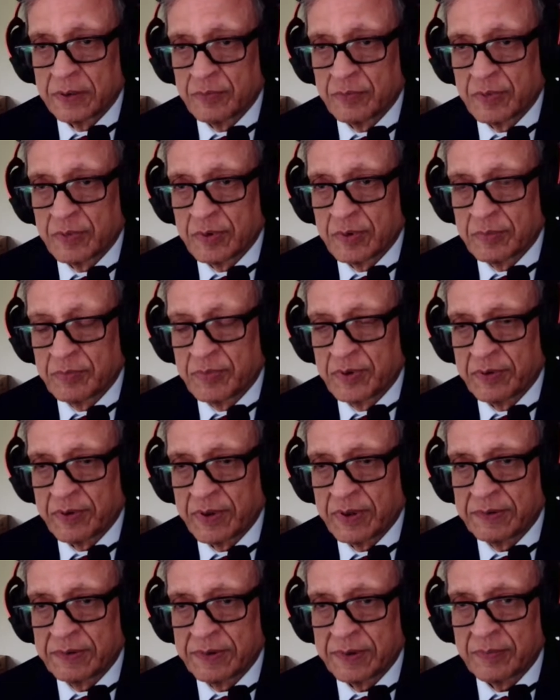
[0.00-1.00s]
and we've
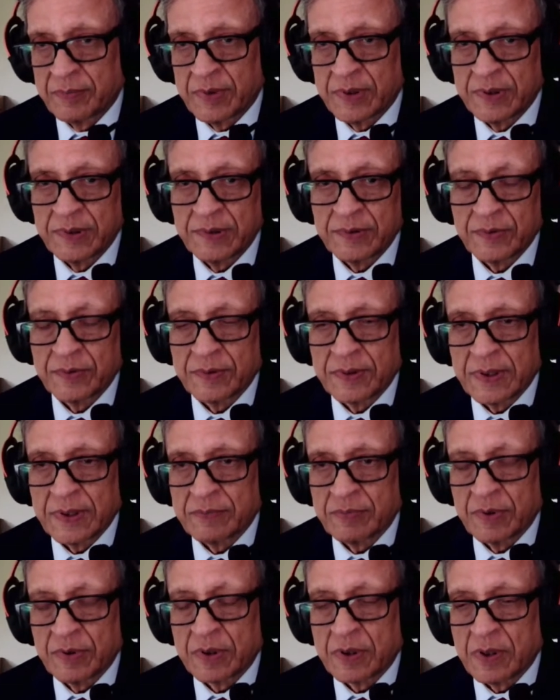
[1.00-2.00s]
been raising money so
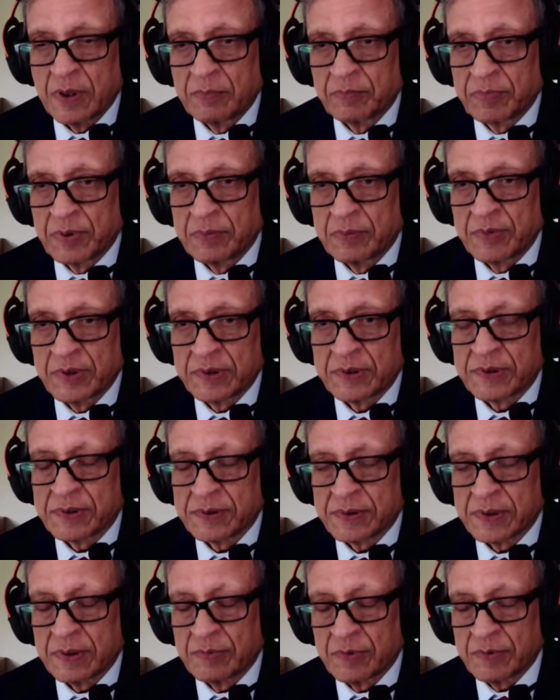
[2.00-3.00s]
that will
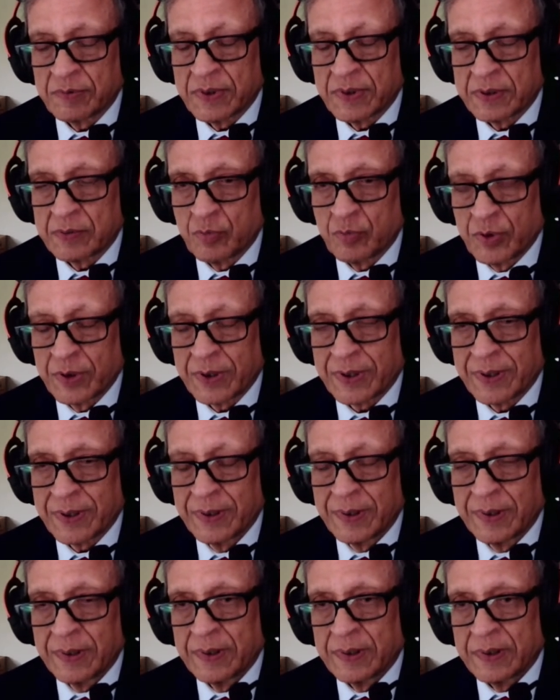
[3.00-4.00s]
complement some of that
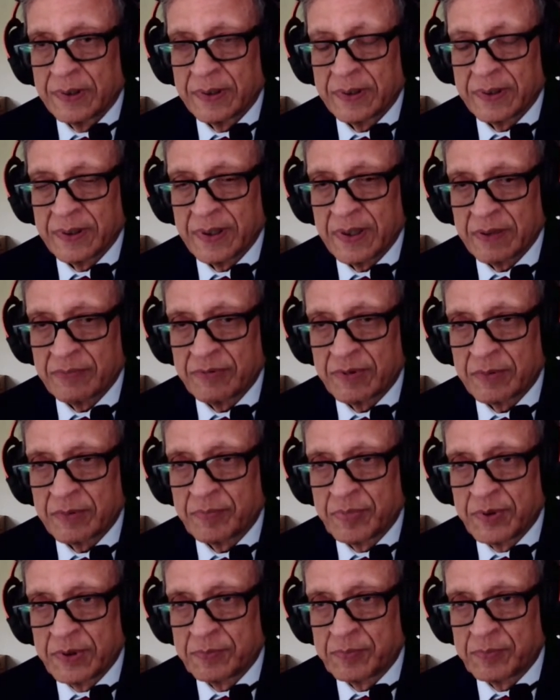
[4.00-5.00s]
work. And
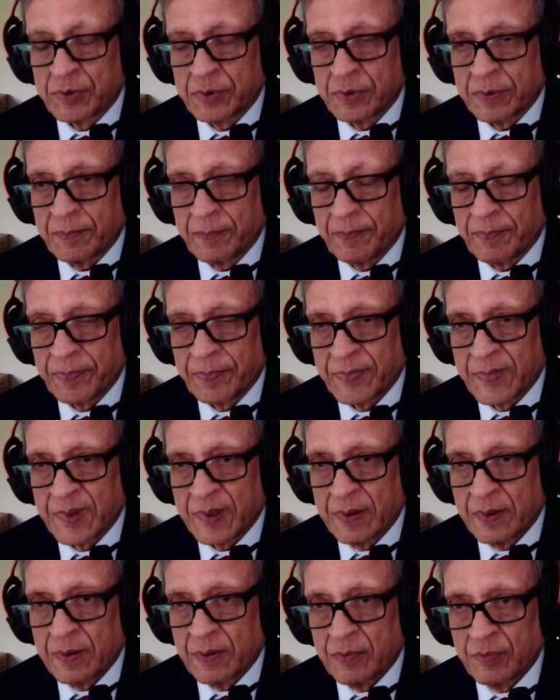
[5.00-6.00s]
having people
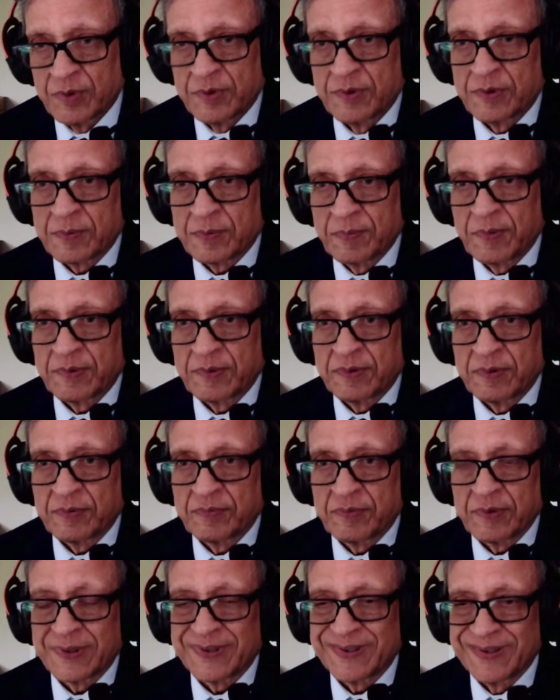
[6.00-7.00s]
with a
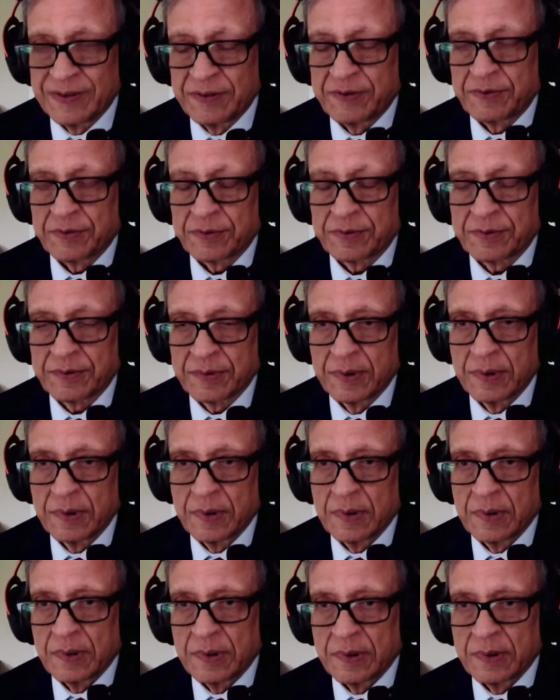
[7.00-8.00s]
specific interest
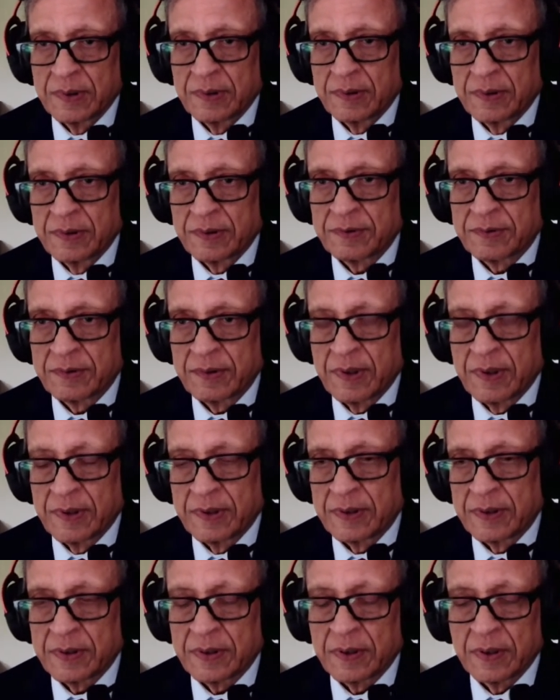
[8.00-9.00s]
in this
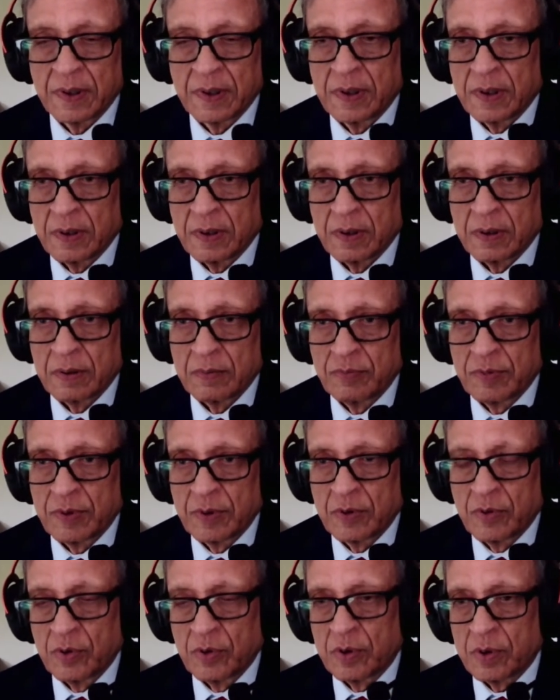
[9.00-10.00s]
area
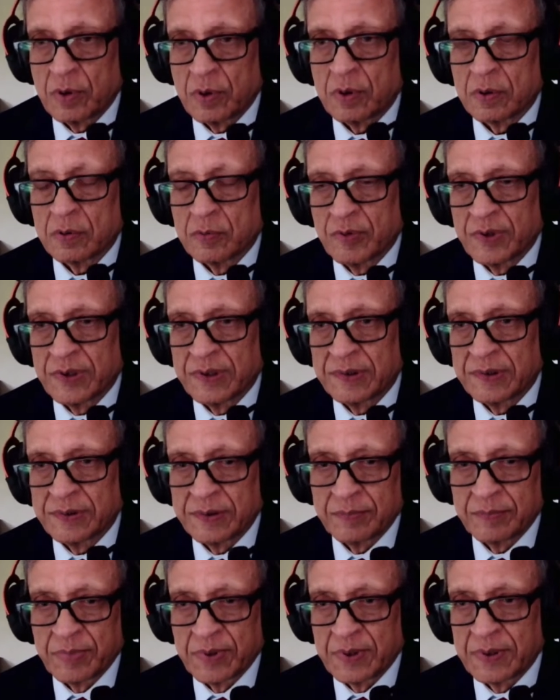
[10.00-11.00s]
will go long
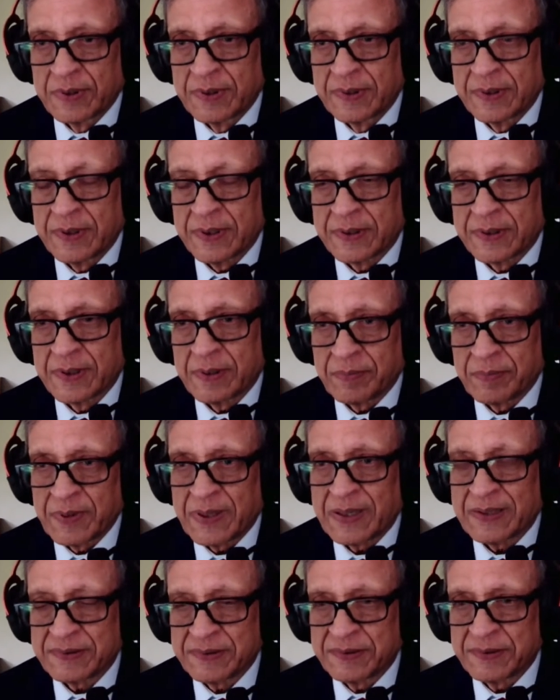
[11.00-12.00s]
ways in building that
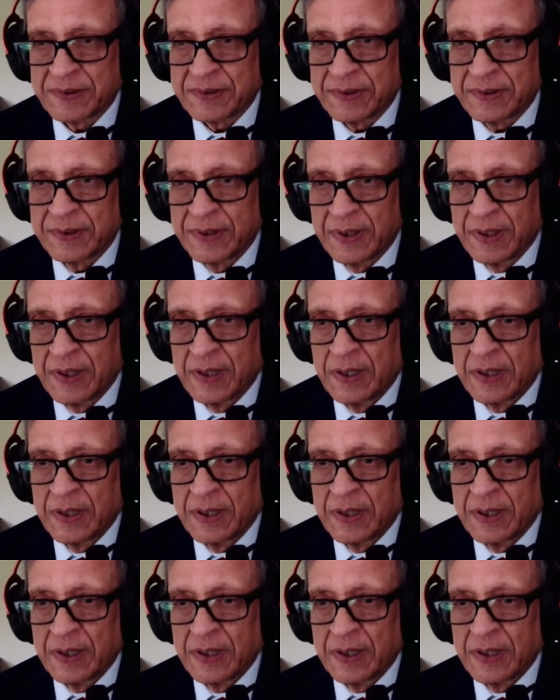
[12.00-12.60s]
capacity.